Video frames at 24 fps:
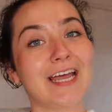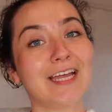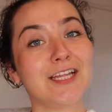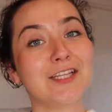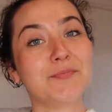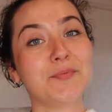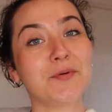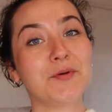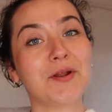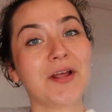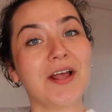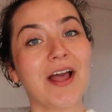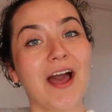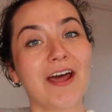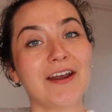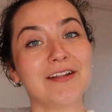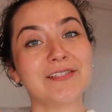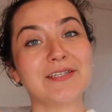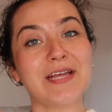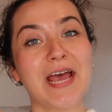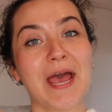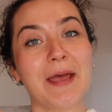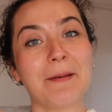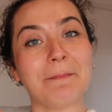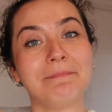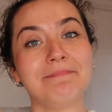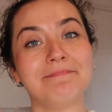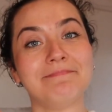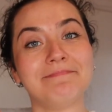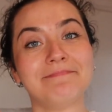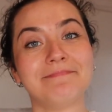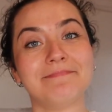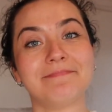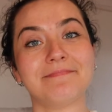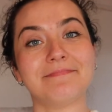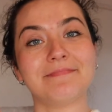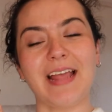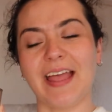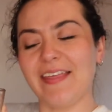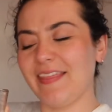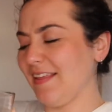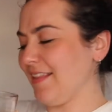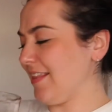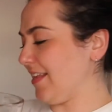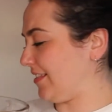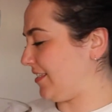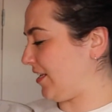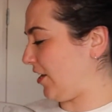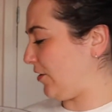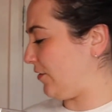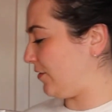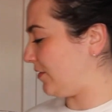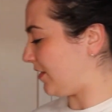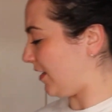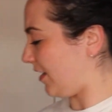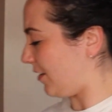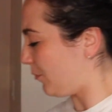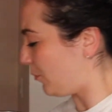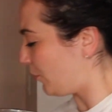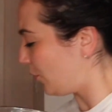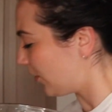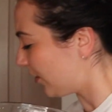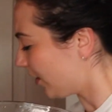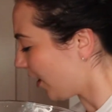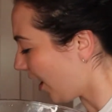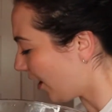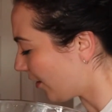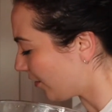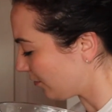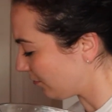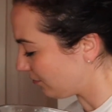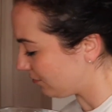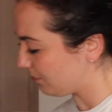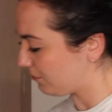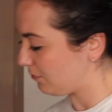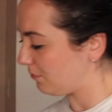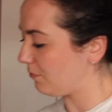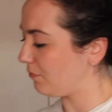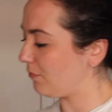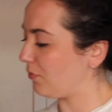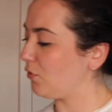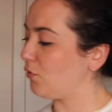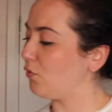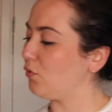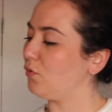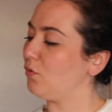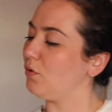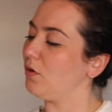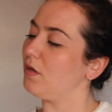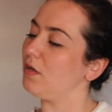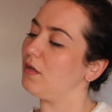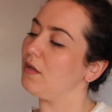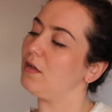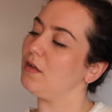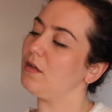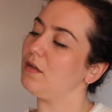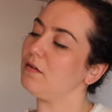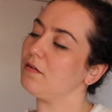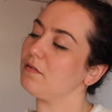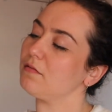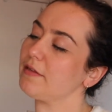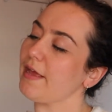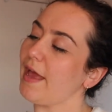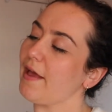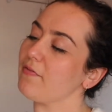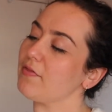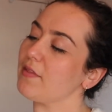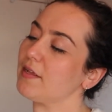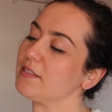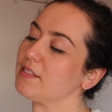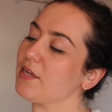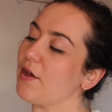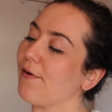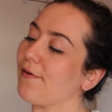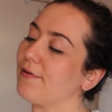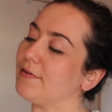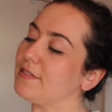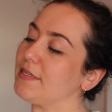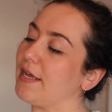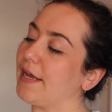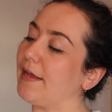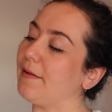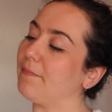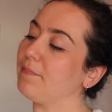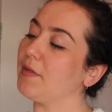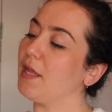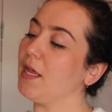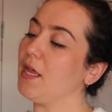It's Buddhacado time. I think that's how you say it. Buddhacado? Yeah, that's how I would say it.